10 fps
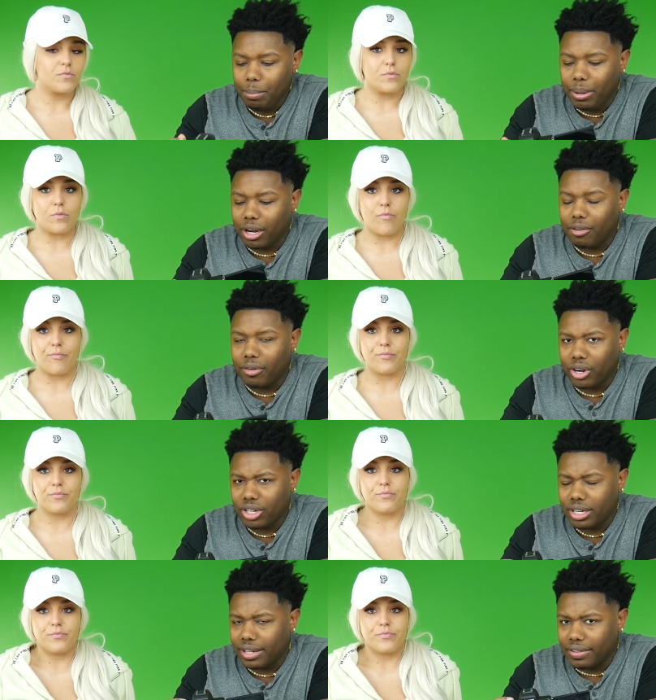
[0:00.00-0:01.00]
Speaker 1: bigger
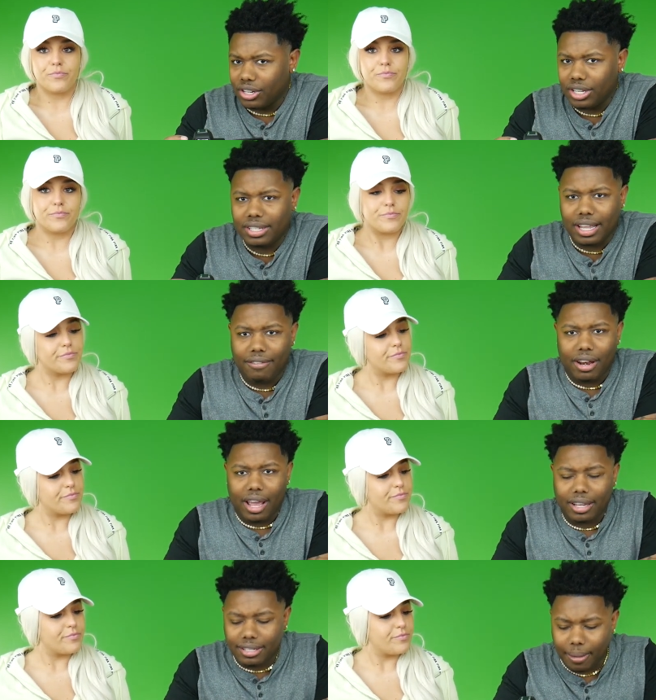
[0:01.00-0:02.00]
version of the
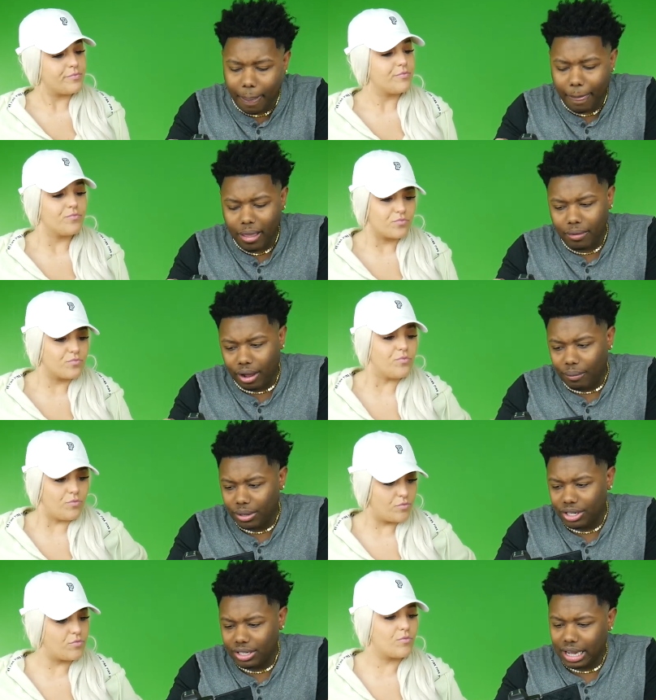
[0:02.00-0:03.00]
G7X. Uh,
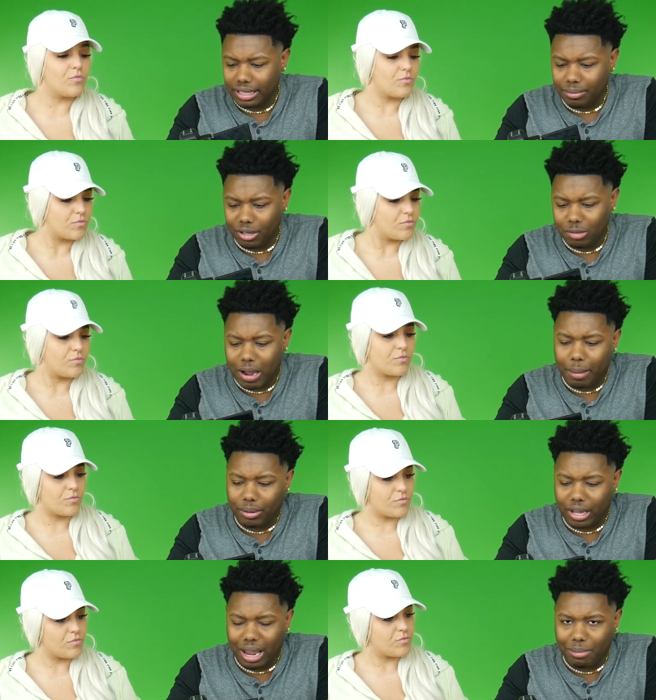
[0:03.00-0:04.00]
which is like the most
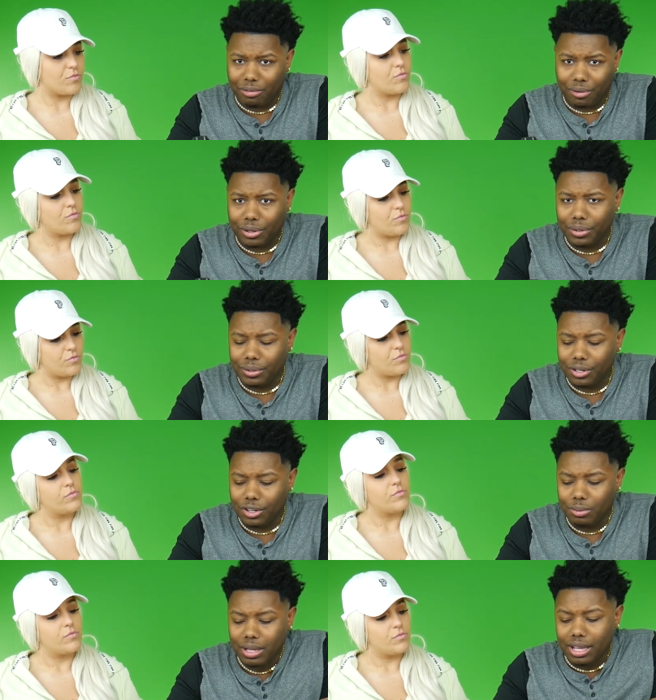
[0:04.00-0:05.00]
popular camera for
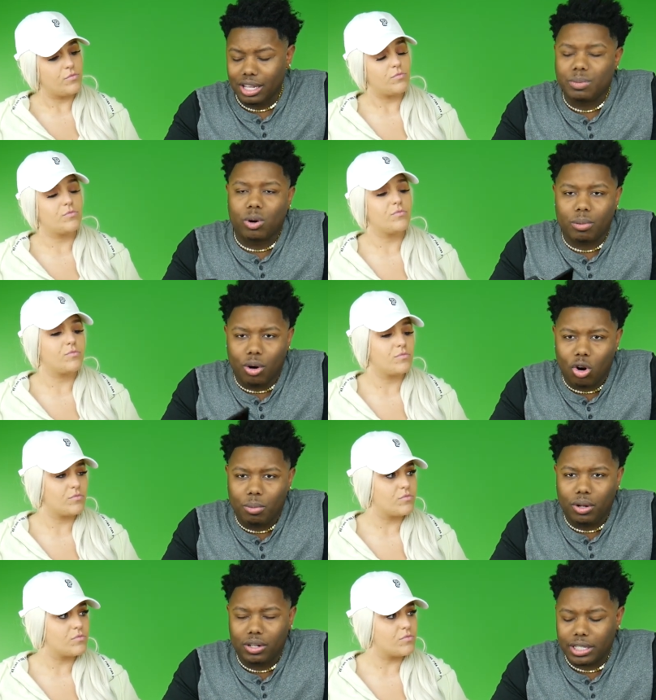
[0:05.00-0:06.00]
YouTube. It's more
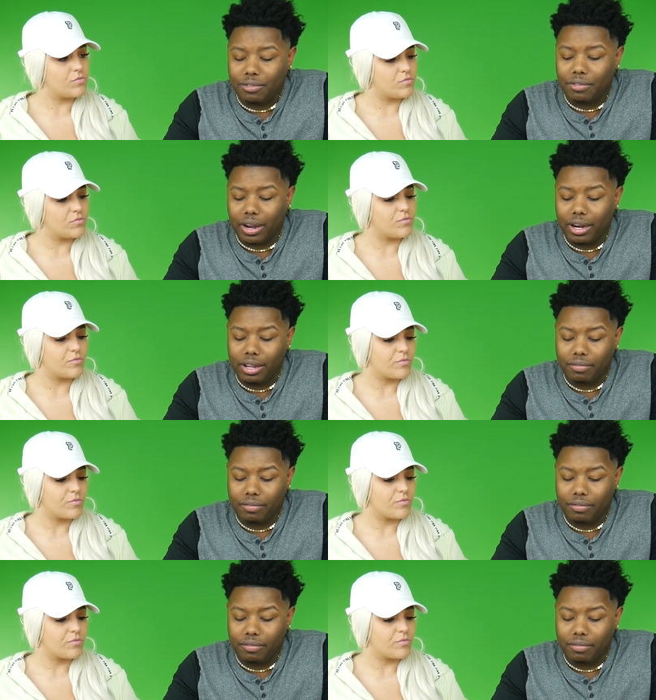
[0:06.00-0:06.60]
mobile. It's a very